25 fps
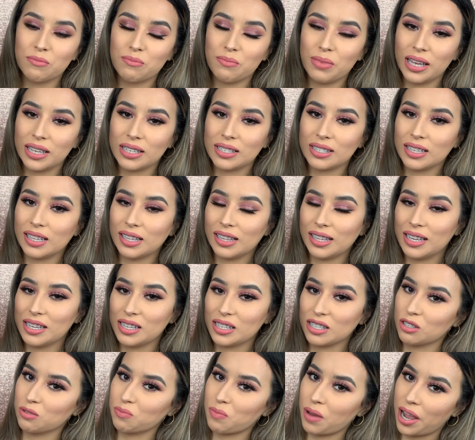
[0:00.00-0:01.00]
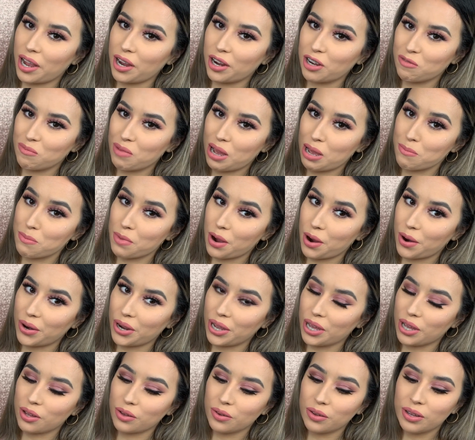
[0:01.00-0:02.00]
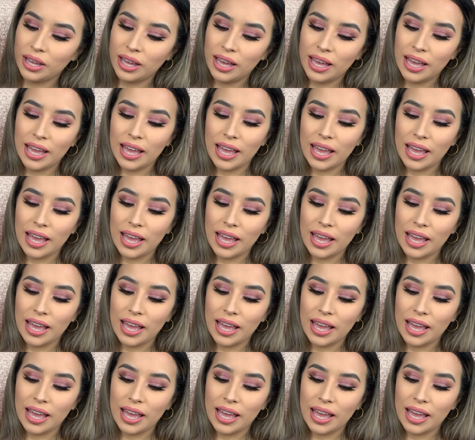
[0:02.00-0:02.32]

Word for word: basically inspired by Mario